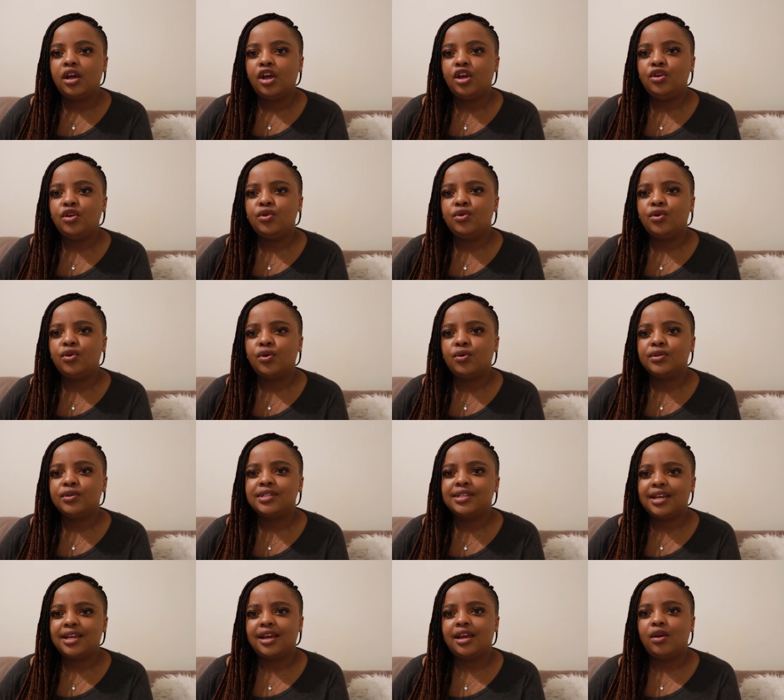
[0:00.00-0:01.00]
you know
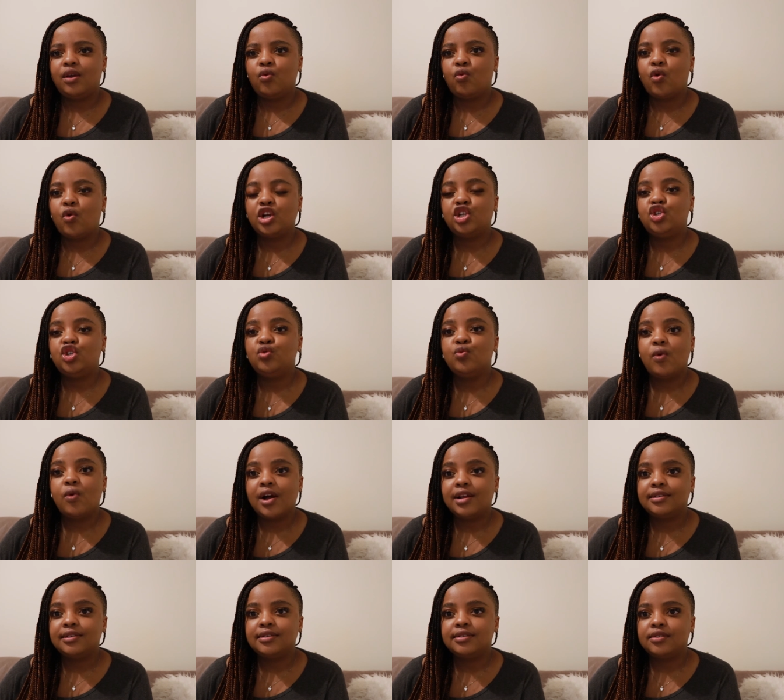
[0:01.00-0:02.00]
say what you
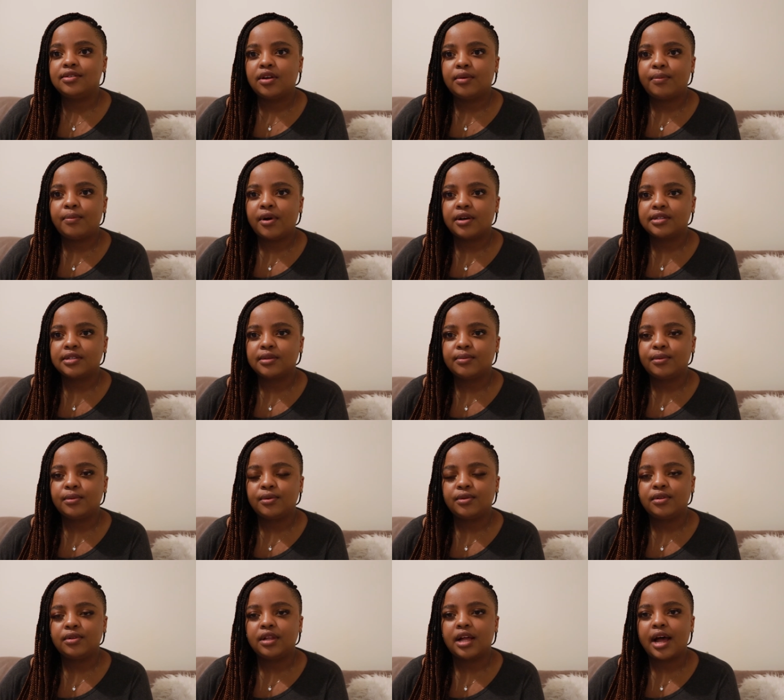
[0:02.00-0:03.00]
want is not
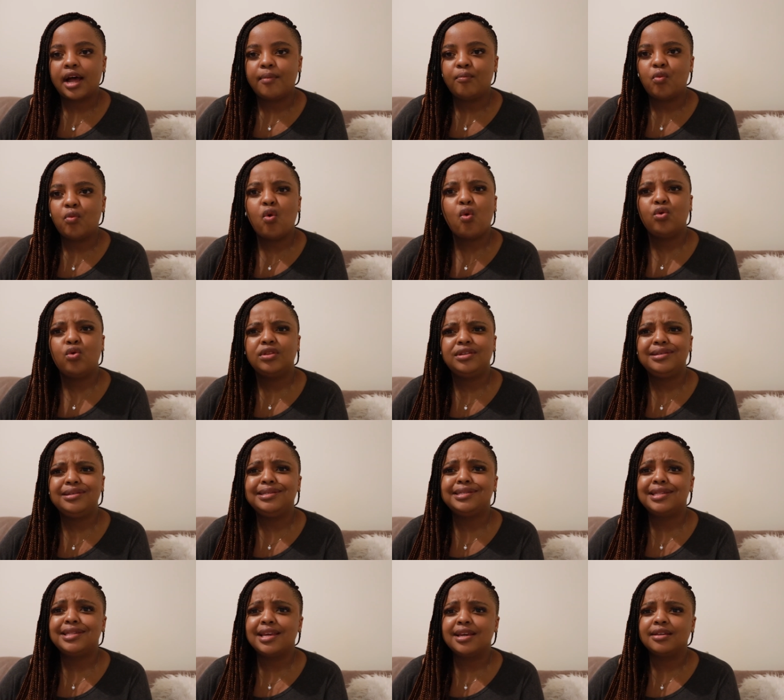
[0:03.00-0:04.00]
possible um, all these
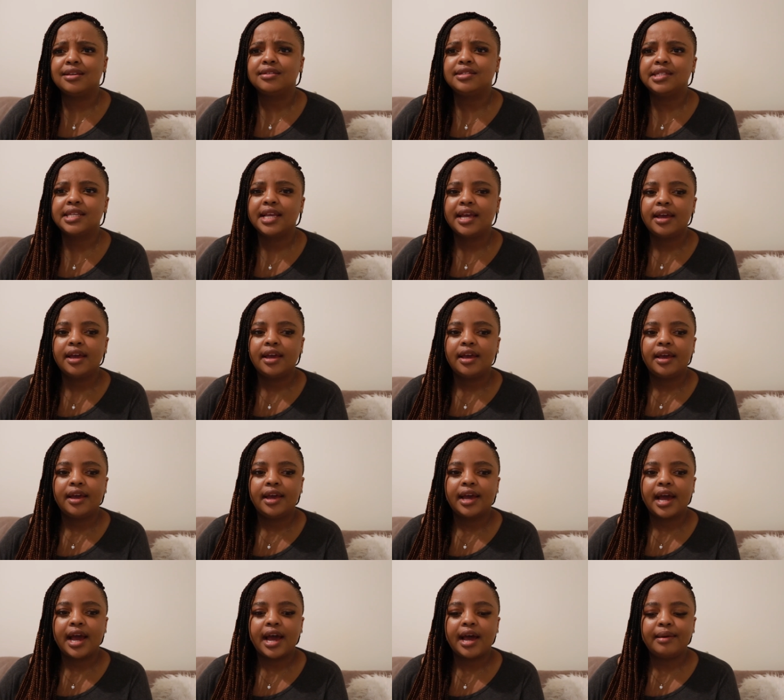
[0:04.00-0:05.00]
things
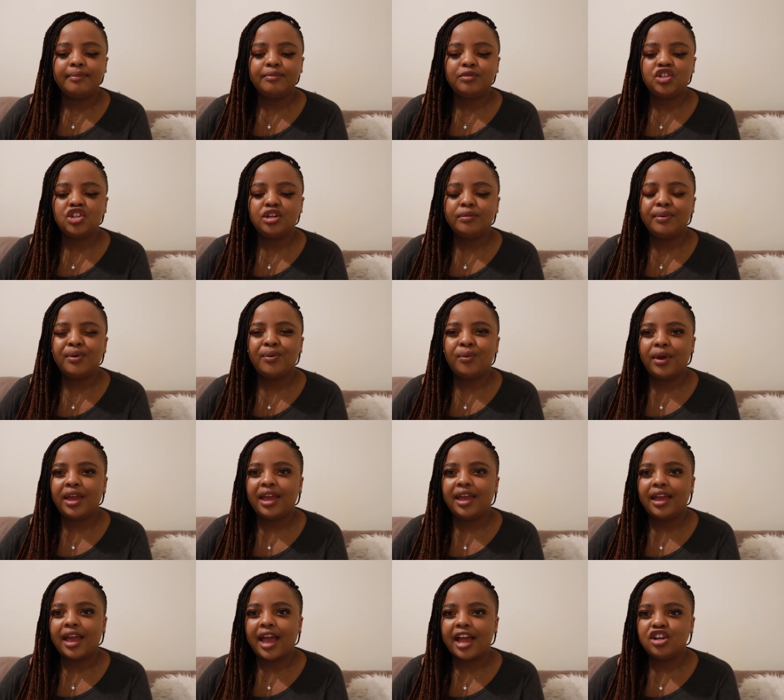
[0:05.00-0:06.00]
um, chip
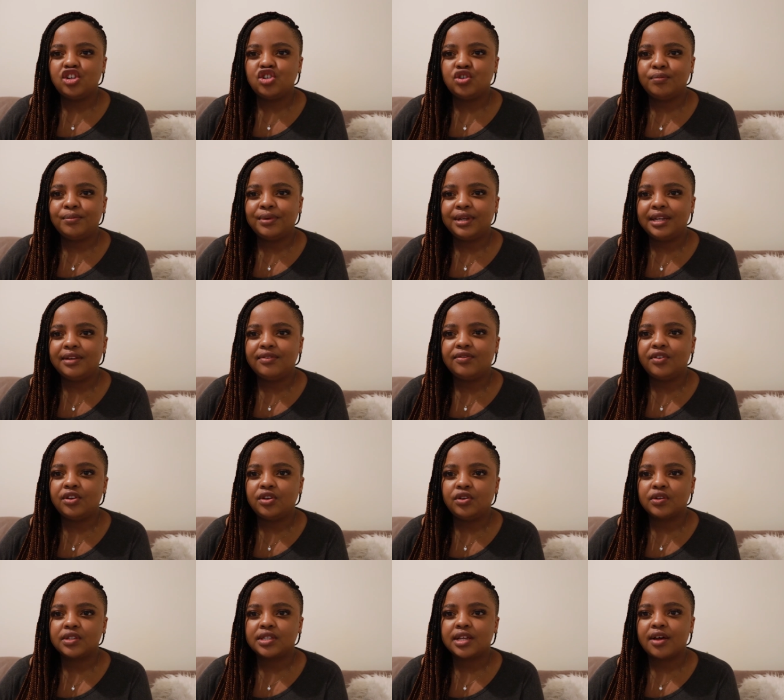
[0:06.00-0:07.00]
away at your belief in
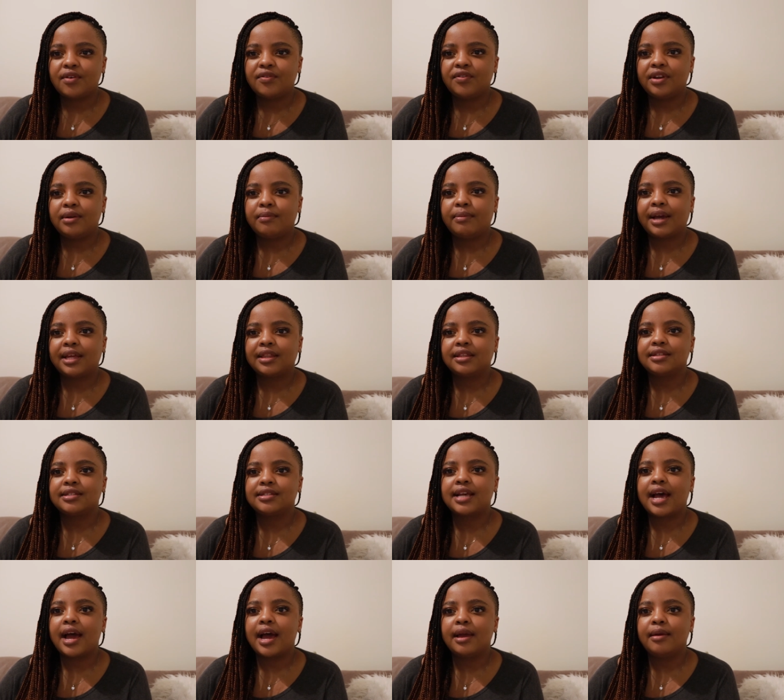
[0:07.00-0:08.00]
yourself and by the
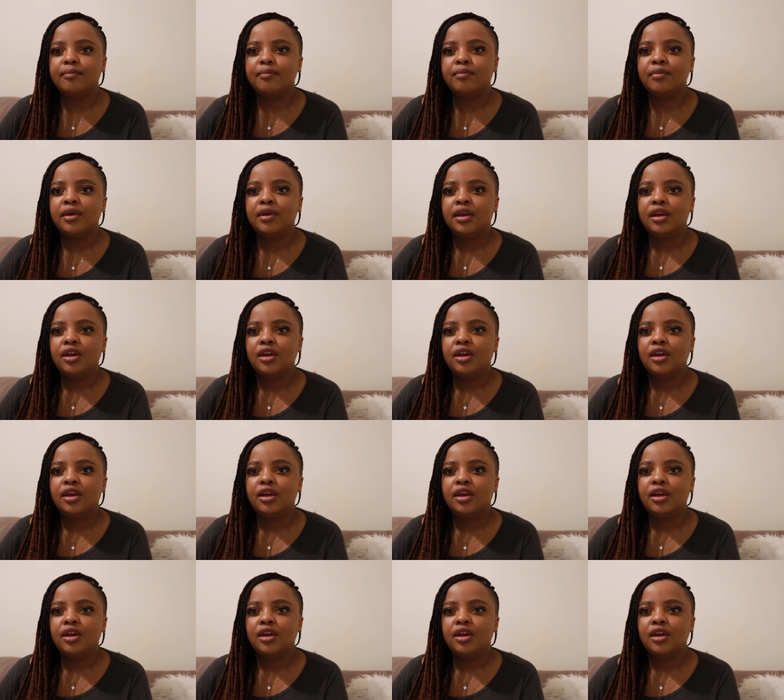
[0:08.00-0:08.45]
time